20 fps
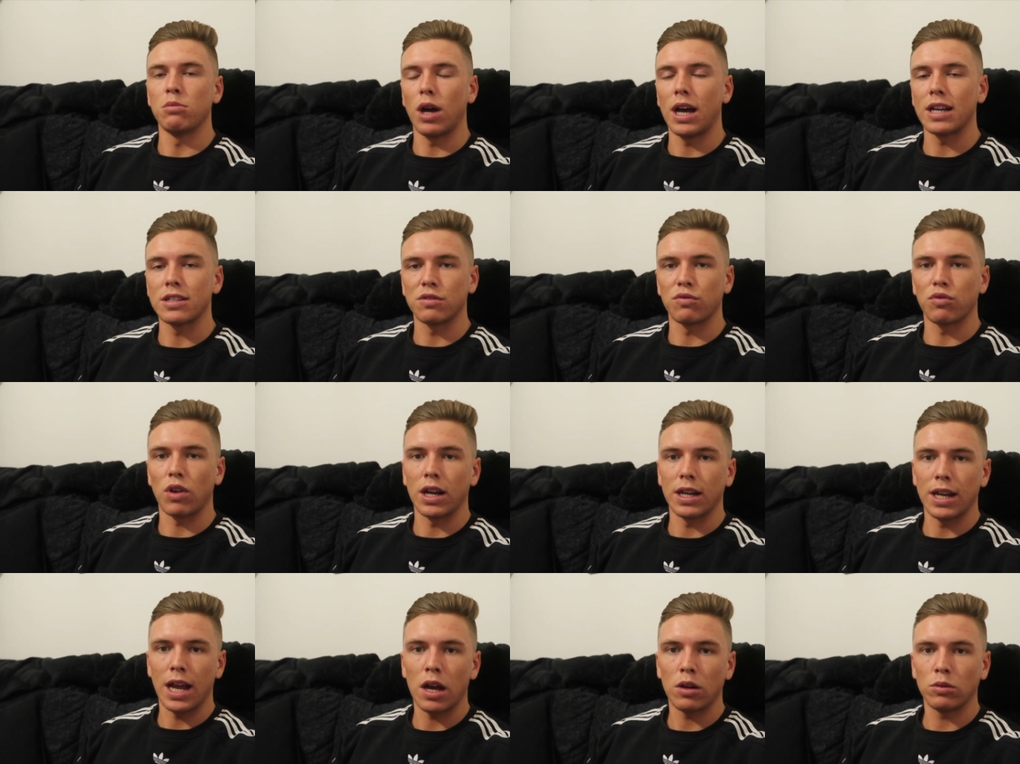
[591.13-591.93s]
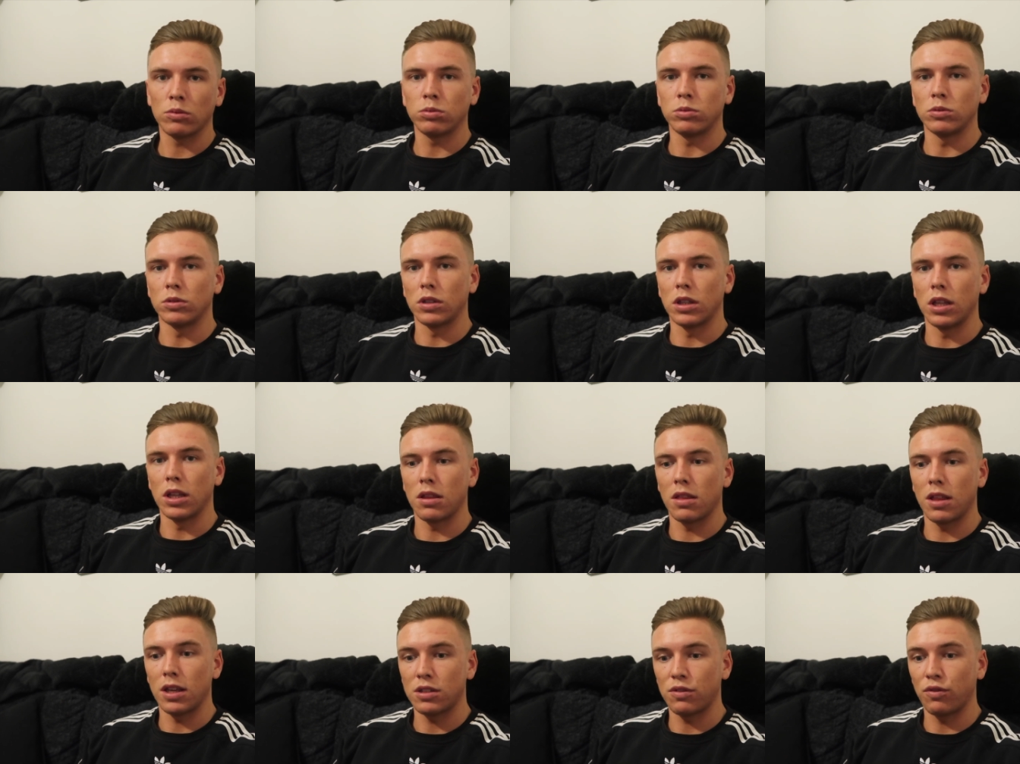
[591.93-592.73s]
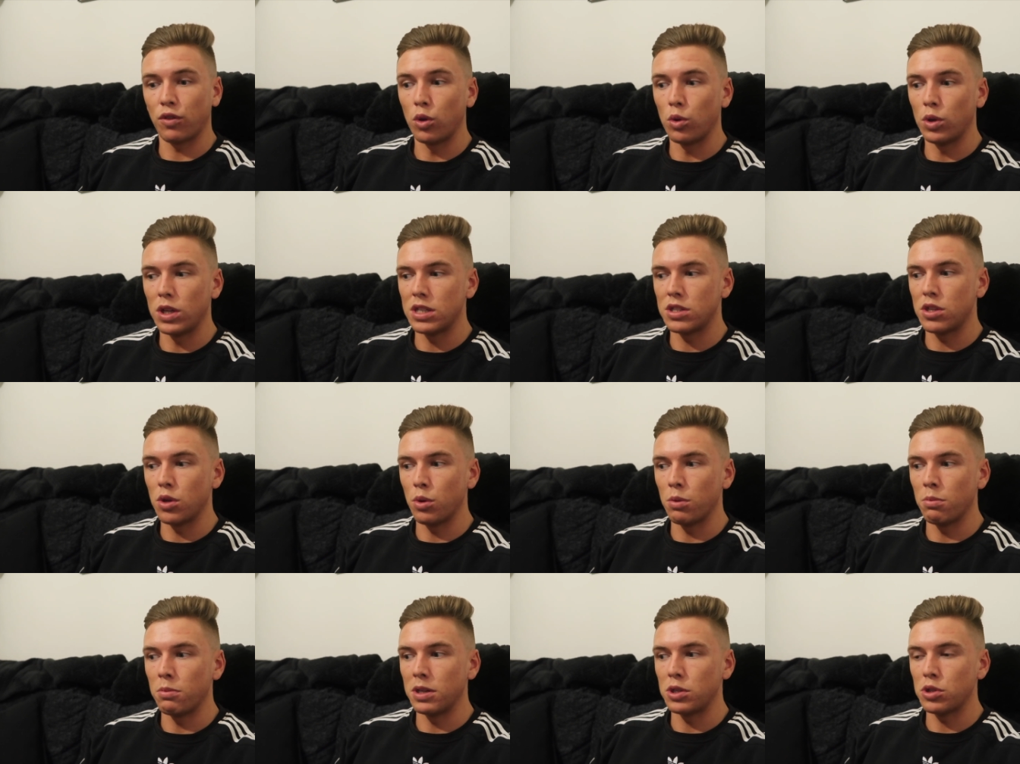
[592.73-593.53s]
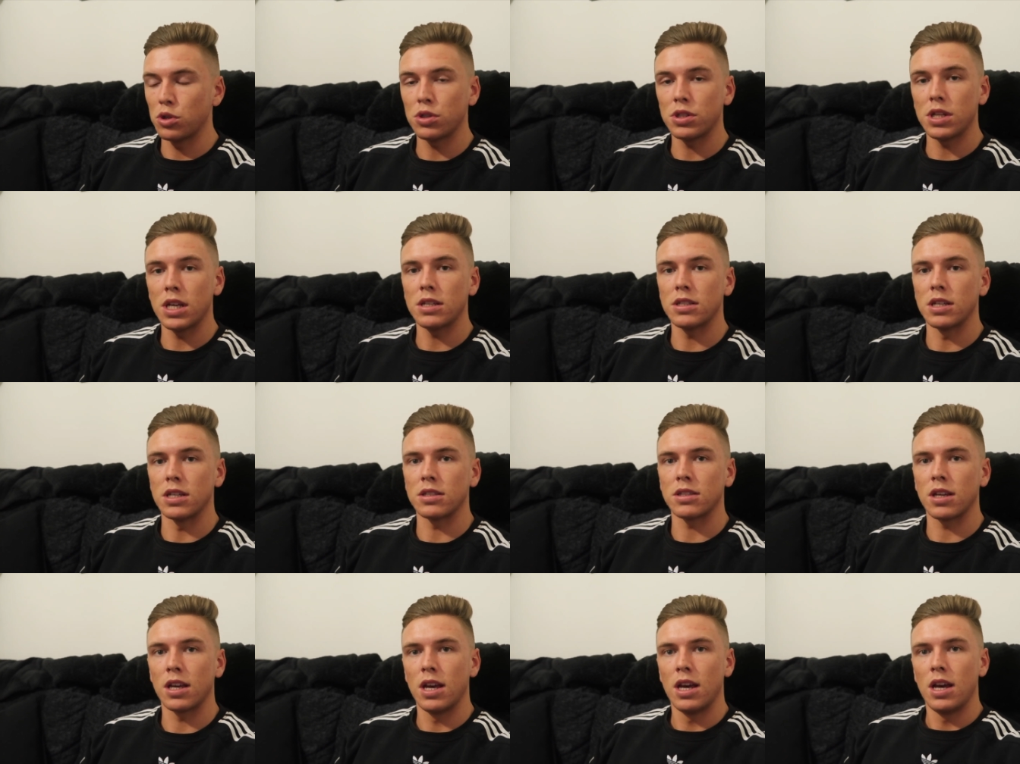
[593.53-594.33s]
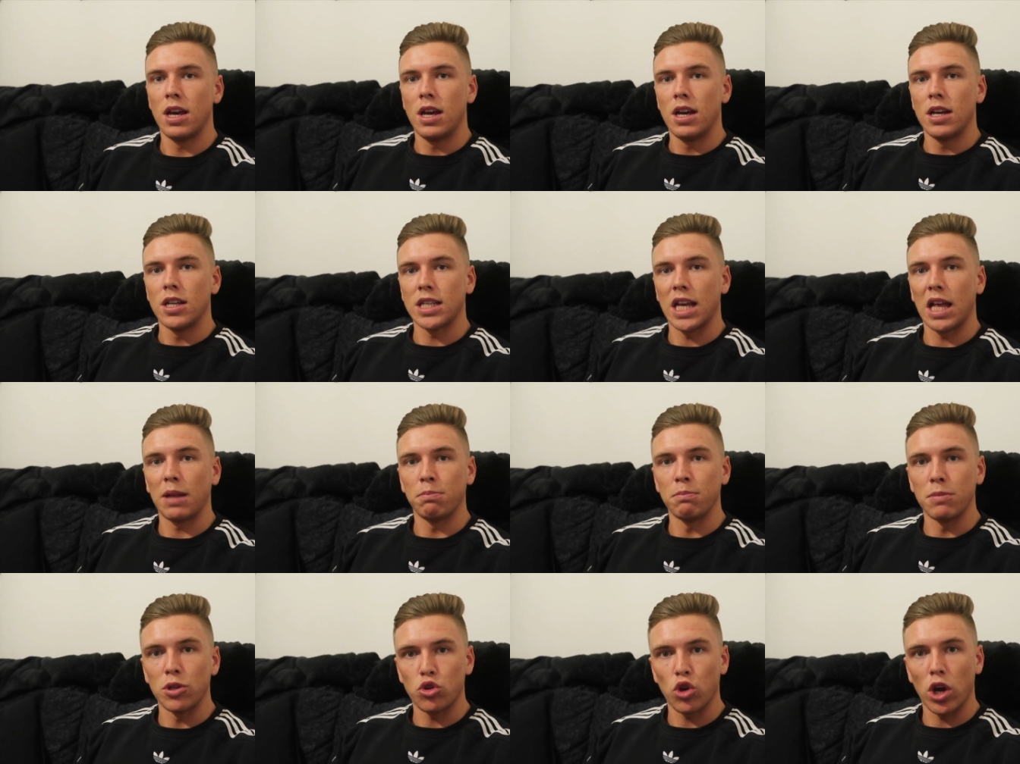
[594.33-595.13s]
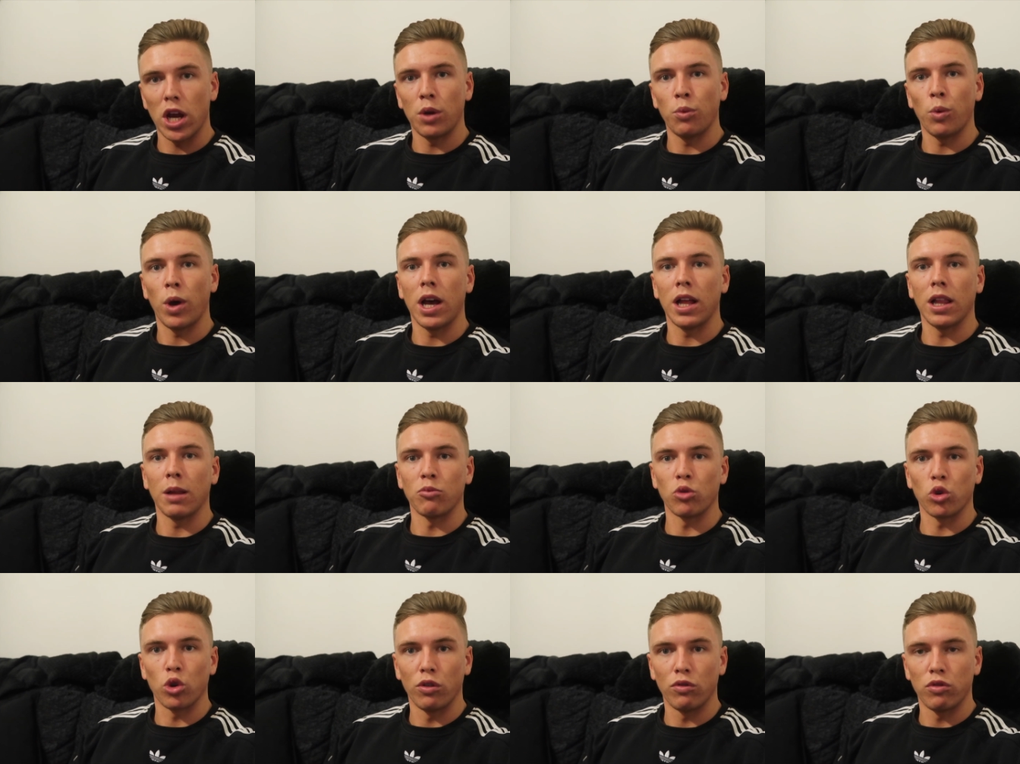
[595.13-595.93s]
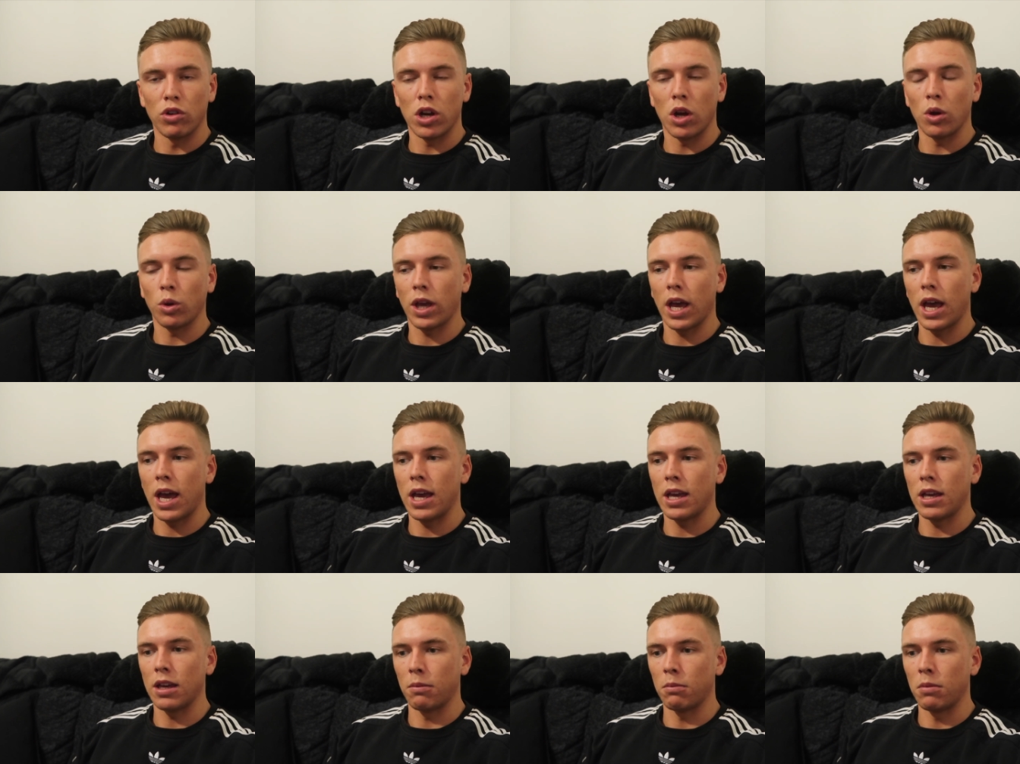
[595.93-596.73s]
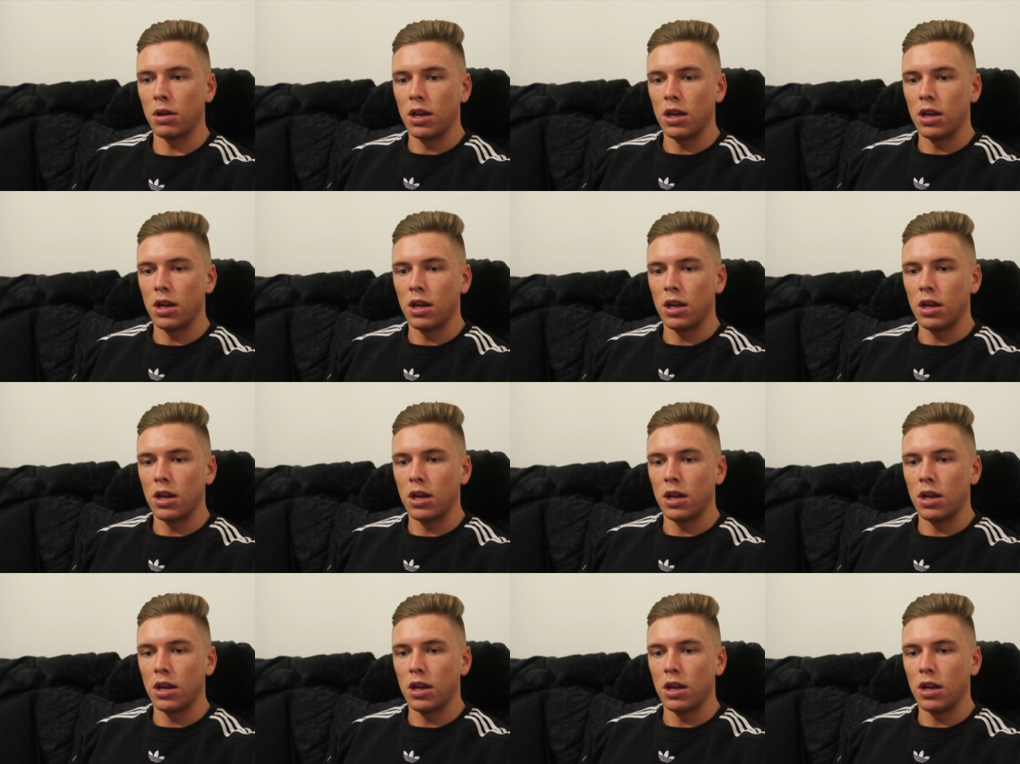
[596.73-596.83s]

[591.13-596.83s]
But as of right now, this food is doing me justice. It's helping me train well. I'm recovering okay.